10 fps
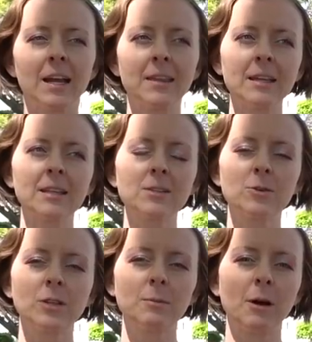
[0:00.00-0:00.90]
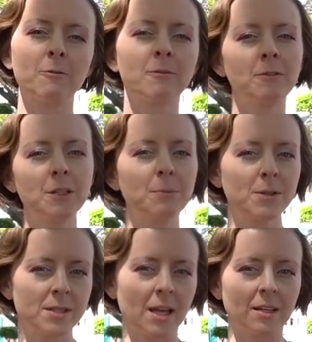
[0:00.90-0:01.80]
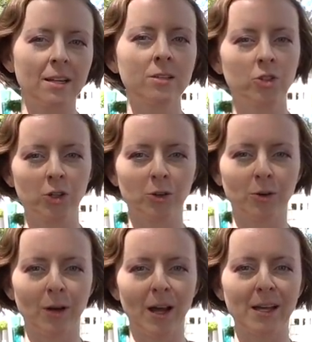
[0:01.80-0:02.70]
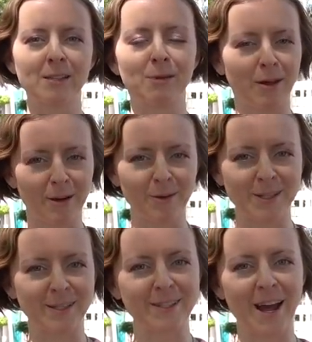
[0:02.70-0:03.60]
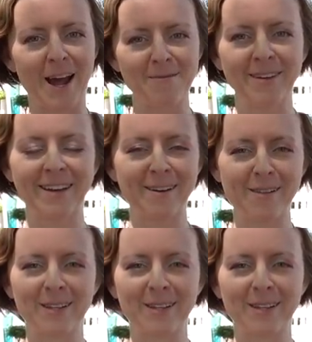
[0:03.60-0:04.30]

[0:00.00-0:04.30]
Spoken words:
I think that's only about 50% as true as we thought it was at the time, and I'll